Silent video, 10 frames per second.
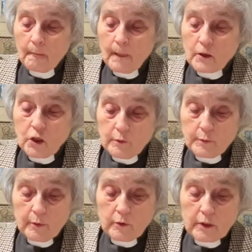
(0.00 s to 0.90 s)
She was
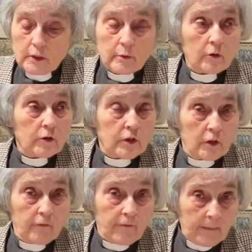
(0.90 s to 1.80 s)
born into a
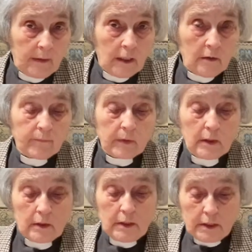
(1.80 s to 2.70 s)
Christian family,
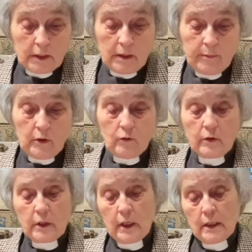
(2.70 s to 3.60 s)
this time in
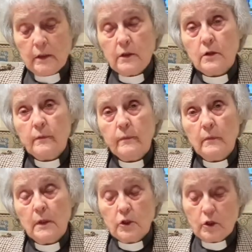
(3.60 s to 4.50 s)
Northern Ireland,
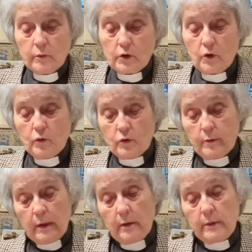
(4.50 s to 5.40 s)
and she was called to
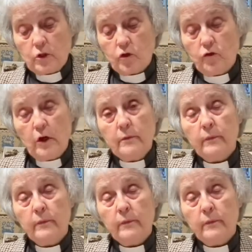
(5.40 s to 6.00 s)
be a missionary.